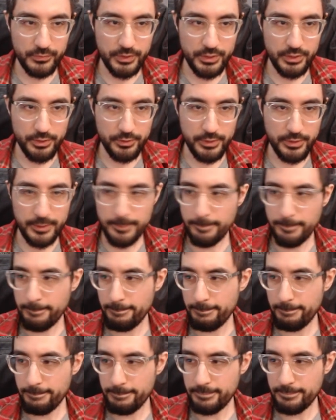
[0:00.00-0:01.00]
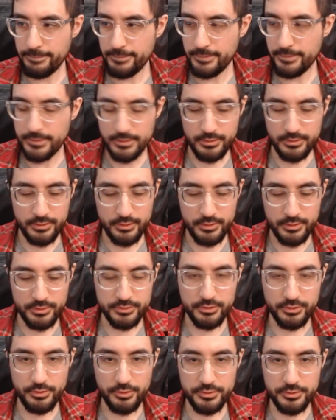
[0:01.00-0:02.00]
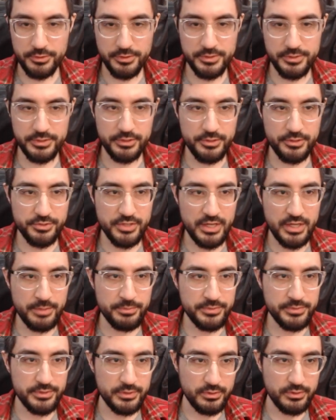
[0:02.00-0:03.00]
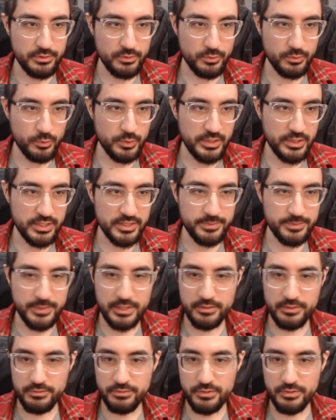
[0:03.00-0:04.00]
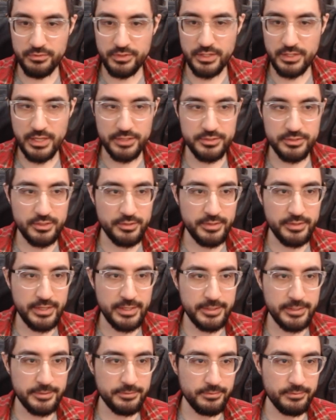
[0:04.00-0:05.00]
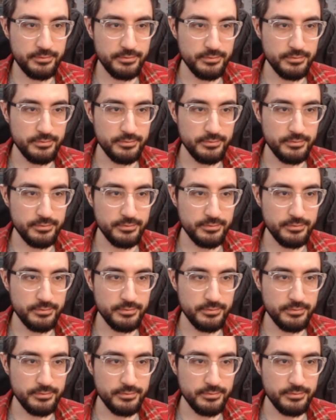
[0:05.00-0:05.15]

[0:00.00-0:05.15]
Okay. So those are the skill gems. We spent 50x on that.